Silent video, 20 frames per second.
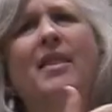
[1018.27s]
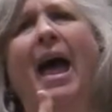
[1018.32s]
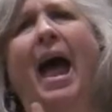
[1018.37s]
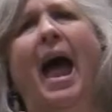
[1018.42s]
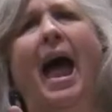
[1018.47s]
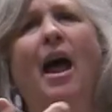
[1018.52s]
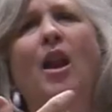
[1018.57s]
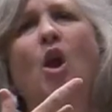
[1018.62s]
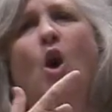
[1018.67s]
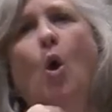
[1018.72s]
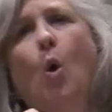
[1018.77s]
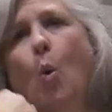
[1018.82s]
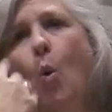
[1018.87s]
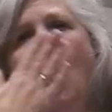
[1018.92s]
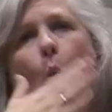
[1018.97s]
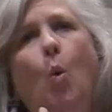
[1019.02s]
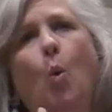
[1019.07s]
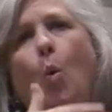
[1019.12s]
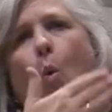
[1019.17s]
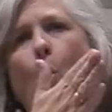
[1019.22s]
But Brother
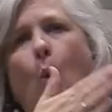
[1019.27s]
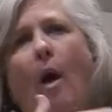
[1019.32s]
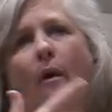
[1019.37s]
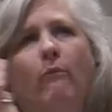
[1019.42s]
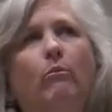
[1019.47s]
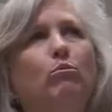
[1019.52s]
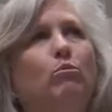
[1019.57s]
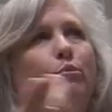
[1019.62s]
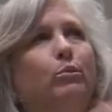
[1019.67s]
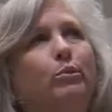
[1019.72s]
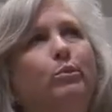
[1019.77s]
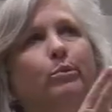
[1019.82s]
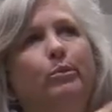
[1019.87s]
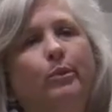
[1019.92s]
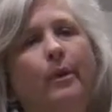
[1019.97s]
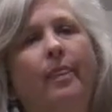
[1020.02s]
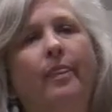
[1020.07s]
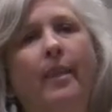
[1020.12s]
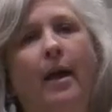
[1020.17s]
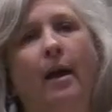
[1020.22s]
Hyles, on
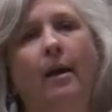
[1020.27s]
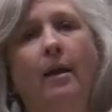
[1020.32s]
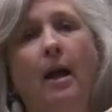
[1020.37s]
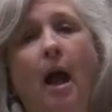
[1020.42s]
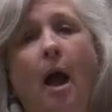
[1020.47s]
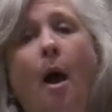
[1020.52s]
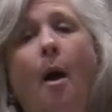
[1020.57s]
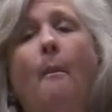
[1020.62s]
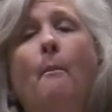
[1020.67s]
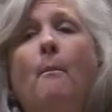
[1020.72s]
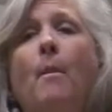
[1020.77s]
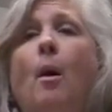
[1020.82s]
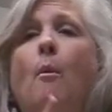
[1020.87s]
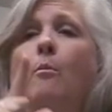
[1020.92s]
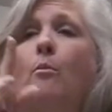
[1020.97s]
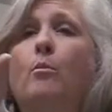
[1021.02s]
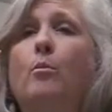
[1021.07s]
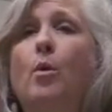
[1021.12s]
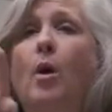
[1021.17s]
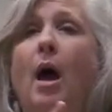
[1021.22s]
purpose, as your pastor, as